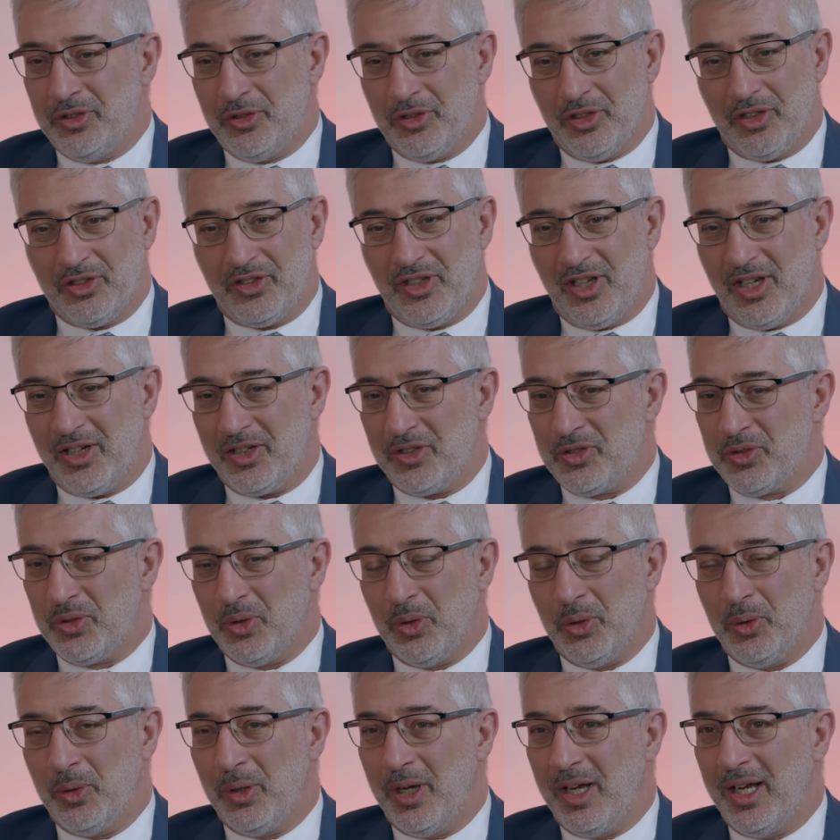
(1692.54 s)
to the tug.
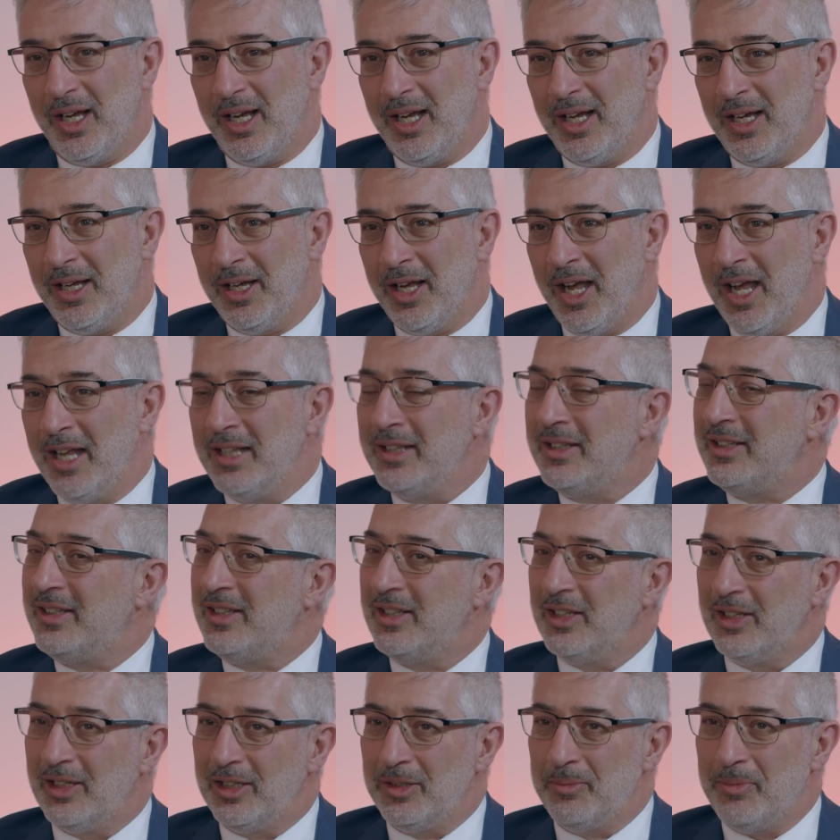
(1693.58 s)
So
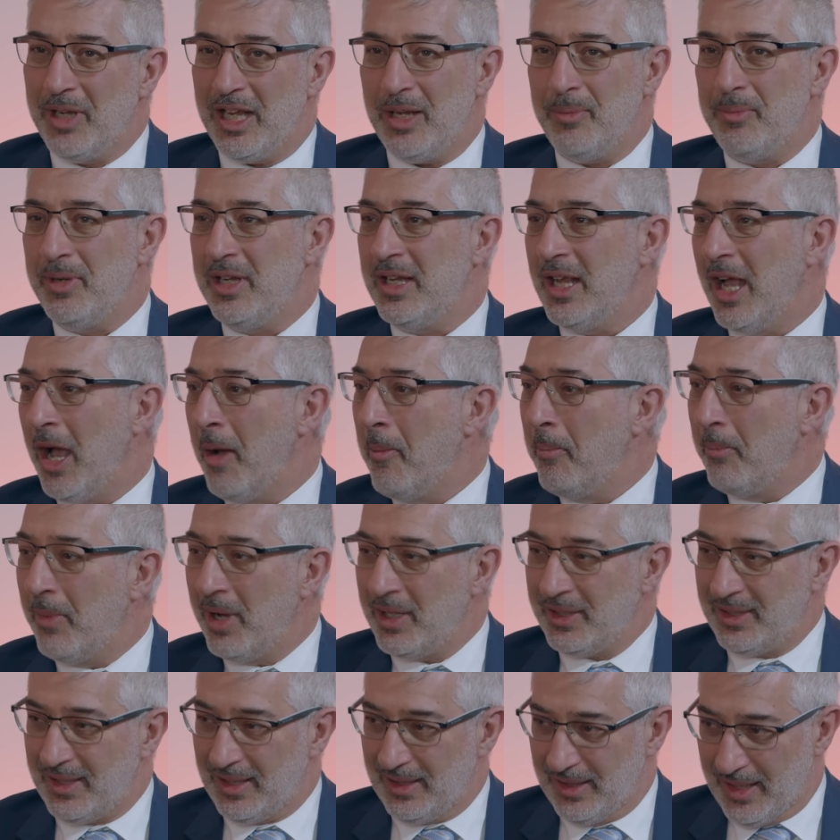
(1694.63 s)
until maybe a
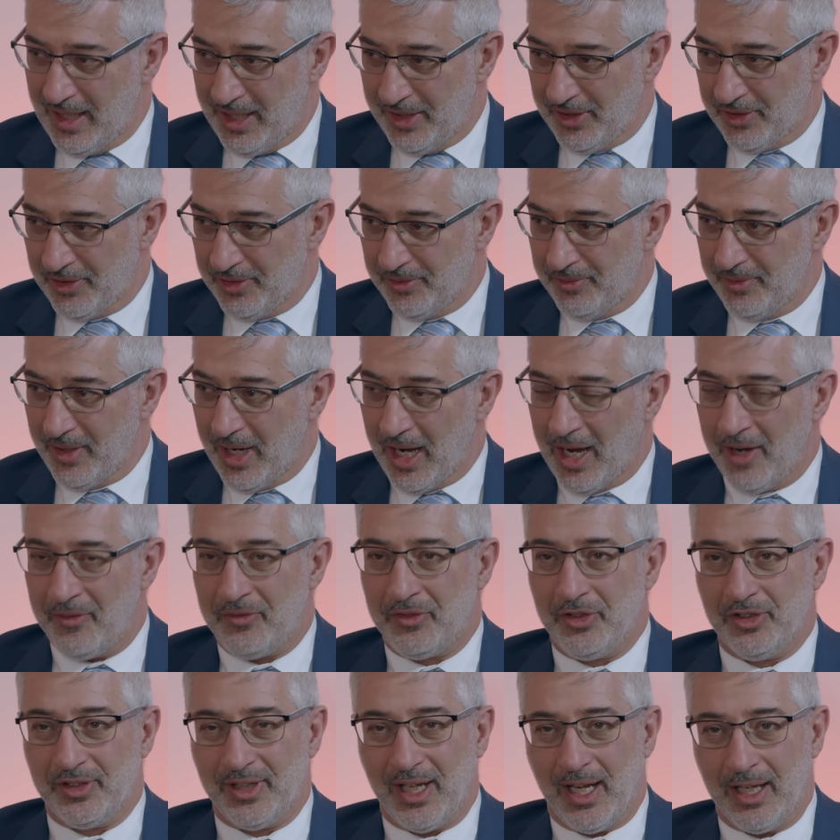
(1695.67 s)
month later
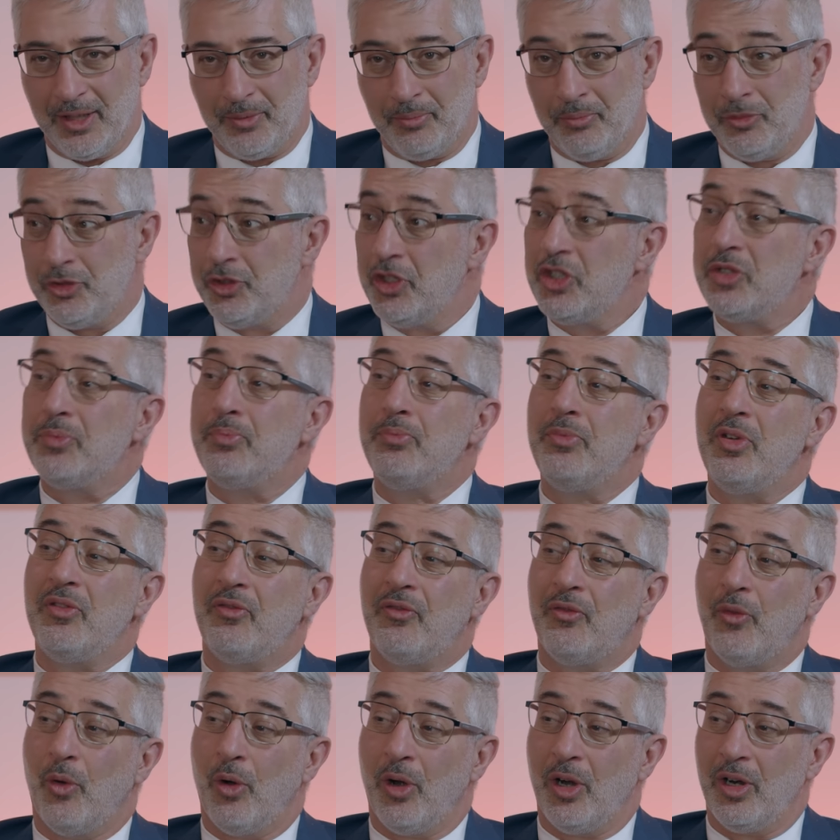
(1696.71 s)
after that, just
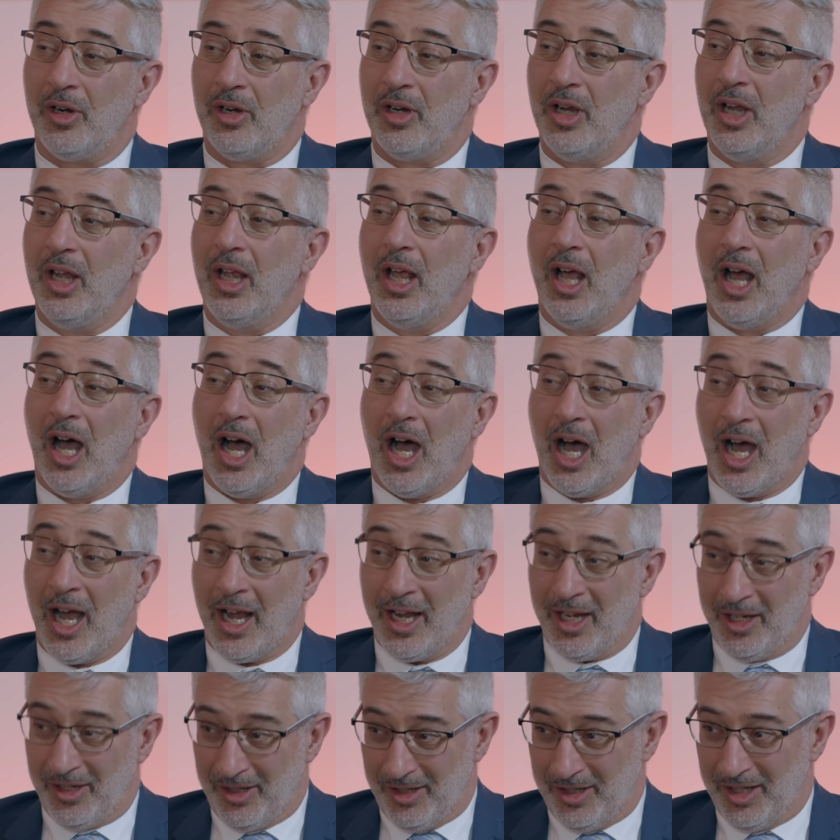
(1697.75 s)
before
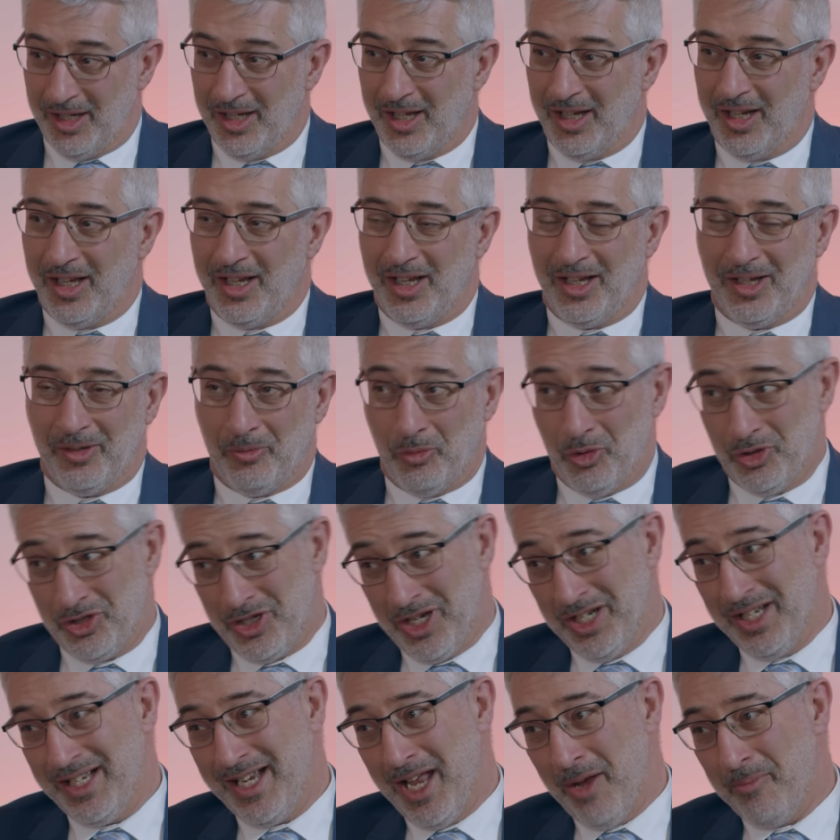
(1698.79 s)
I was
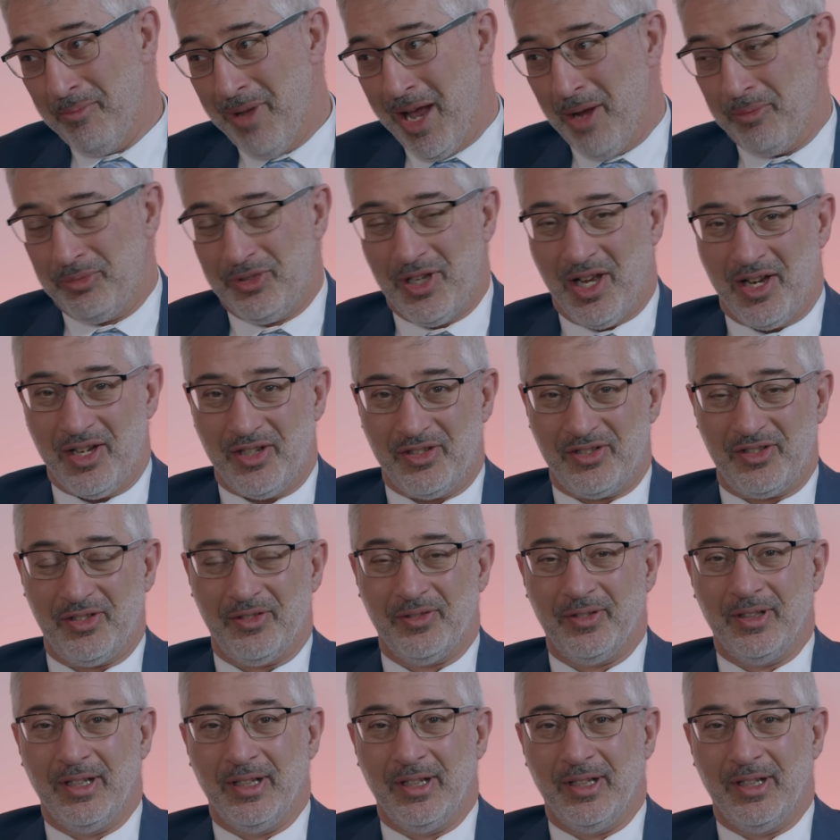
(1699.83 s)
going to get baptized,